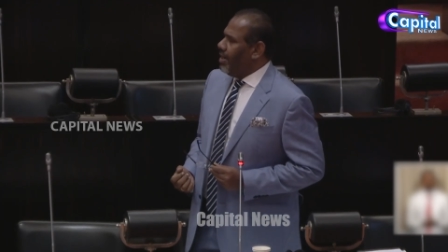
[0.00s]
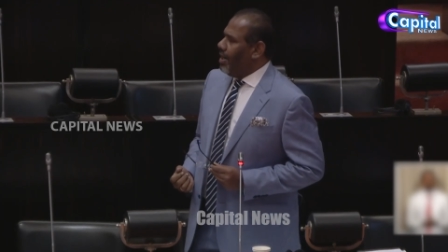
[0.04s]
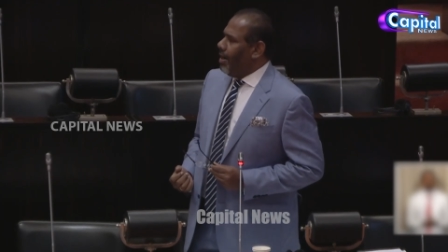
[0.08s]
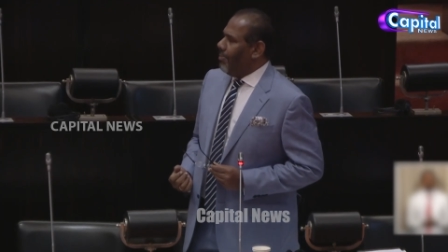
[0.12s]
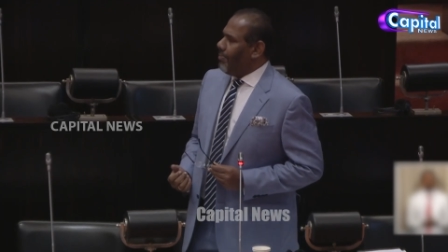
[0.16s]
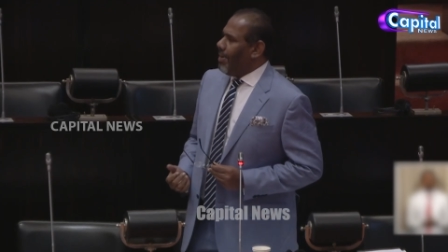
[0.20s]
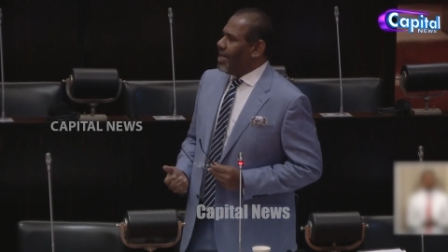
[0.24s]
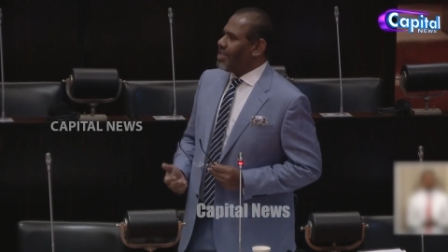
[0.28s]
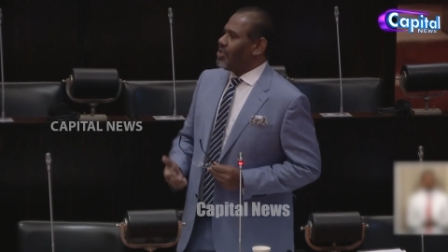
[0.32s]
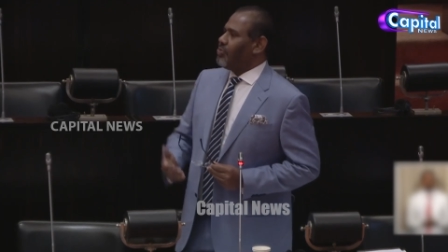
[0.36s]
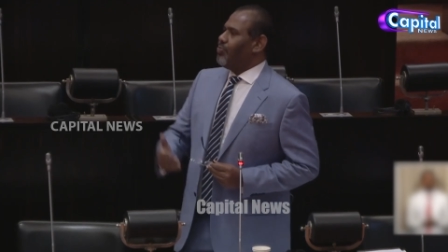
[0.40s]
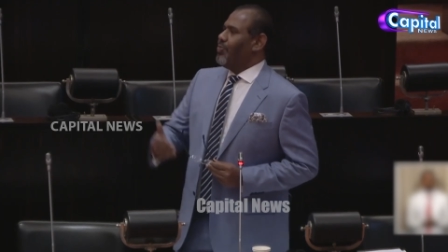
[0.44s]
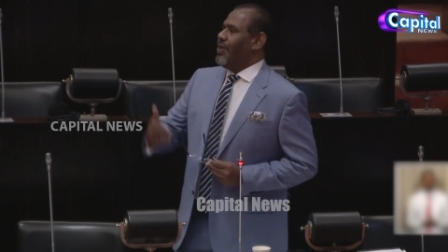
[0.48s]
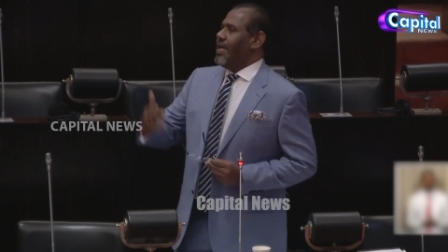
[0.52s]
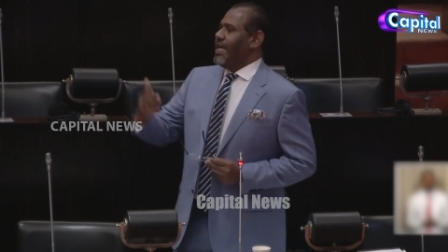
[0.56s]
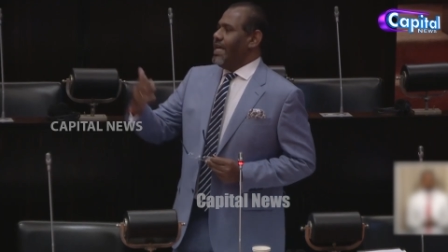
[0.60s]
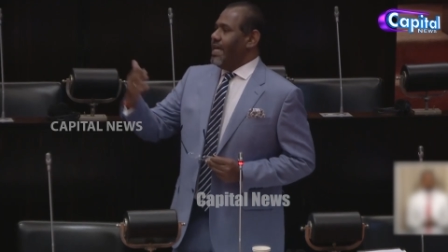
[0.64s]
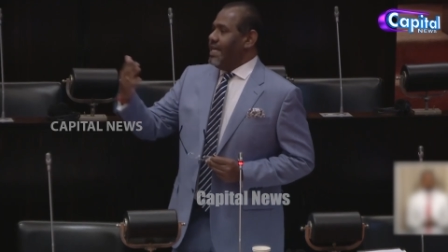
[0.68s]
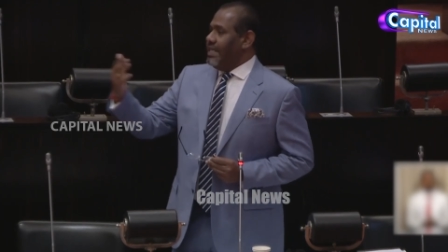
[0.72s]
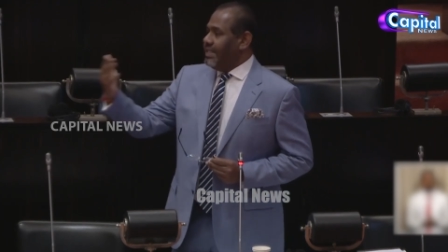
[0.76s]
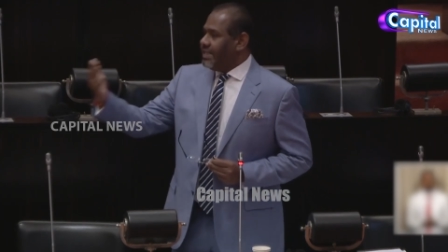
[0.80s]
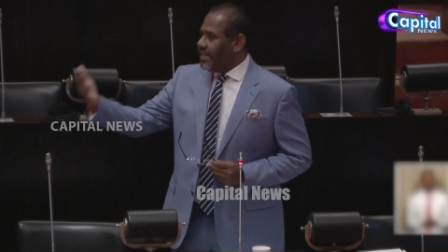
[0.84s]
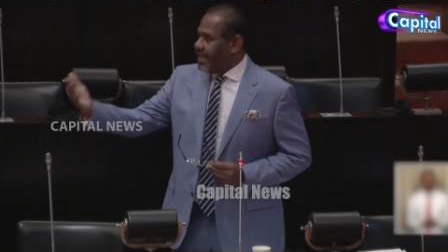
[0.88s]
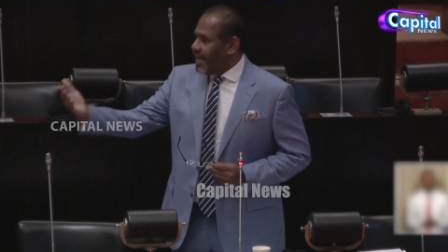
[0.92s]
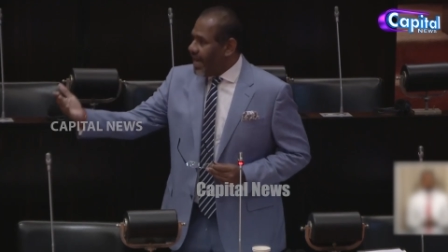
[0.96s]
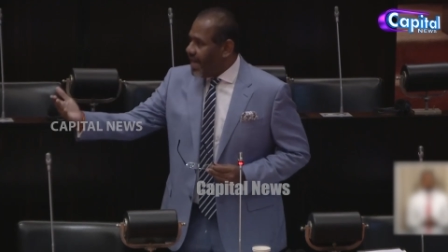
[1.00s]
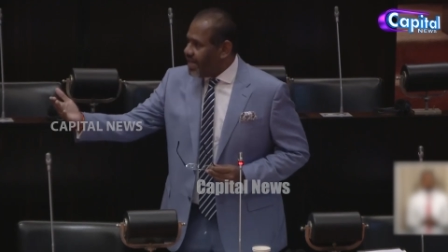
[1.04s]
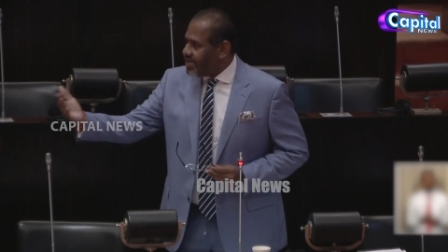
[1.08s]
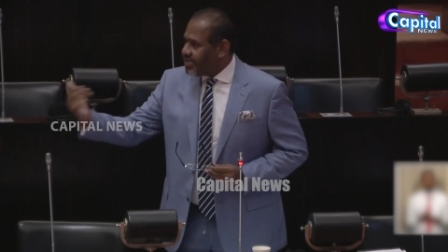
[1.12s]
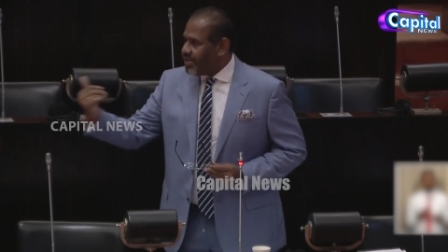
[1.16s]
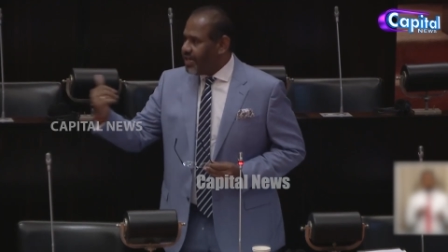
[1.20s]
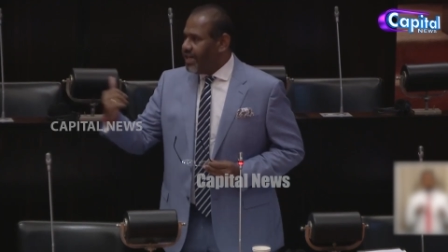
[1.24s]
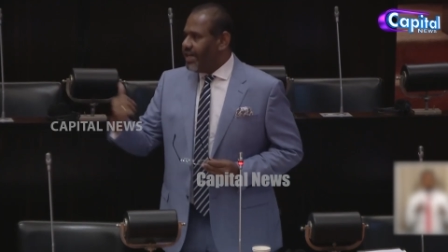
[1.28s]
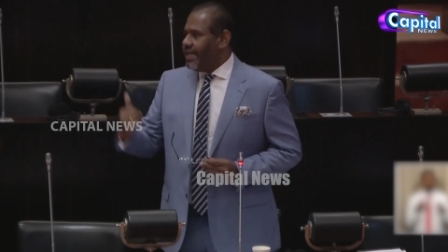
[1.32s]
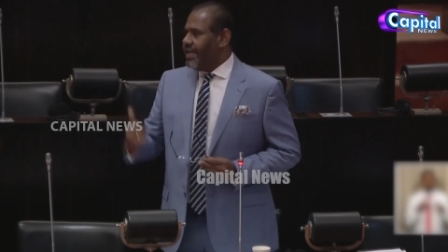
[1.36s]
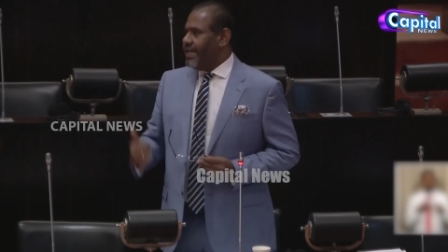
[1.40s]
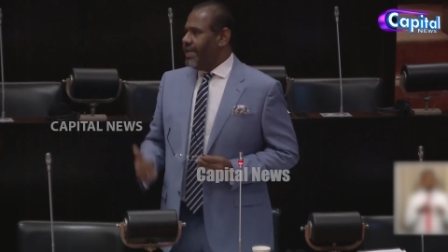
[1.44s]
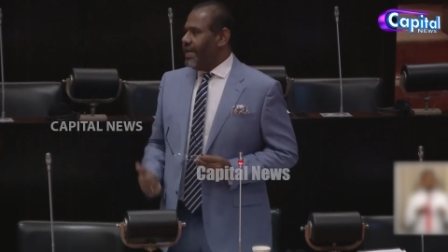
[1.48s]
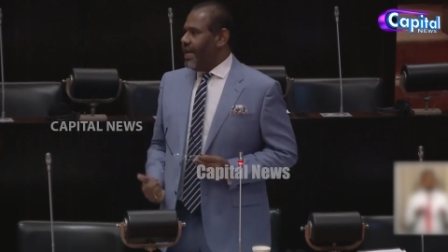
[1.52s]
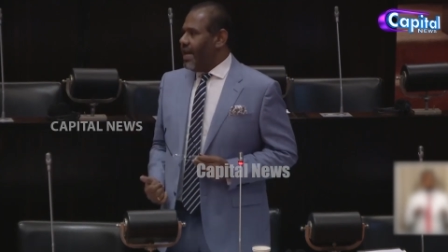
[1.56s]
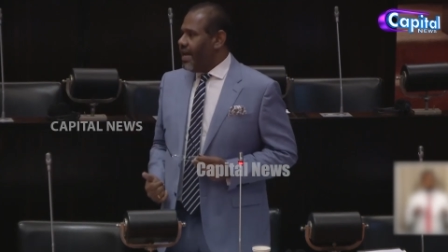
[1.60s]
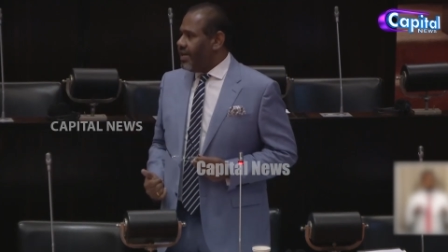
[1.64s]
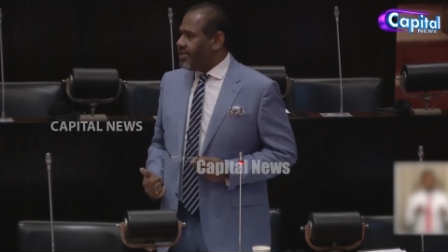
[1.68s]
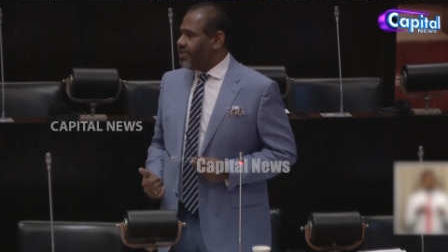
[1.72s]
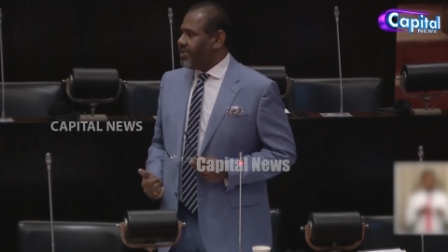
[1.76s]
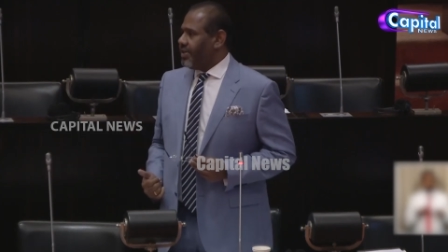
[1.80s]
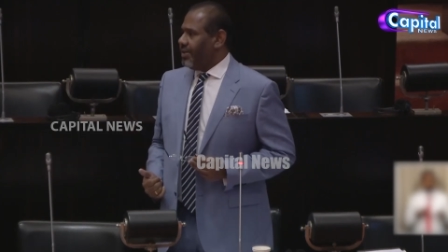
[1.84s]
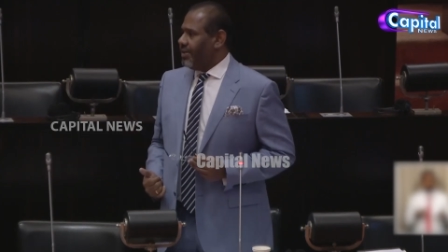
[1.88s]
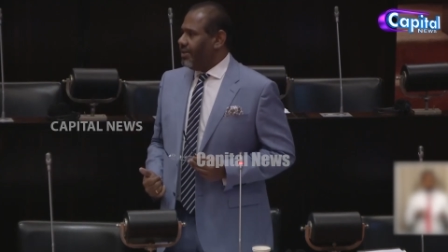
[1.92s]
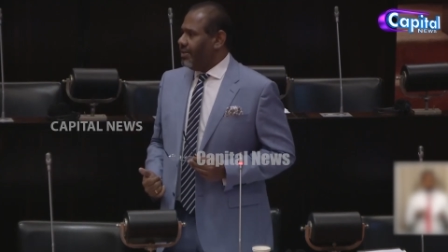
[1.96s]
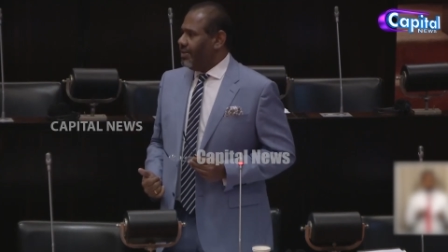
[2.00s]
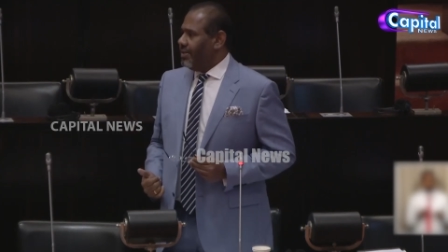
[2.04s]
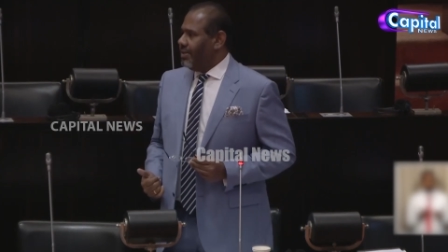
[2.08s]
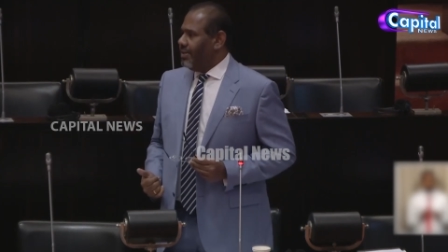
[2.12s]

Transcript: must be international in nature.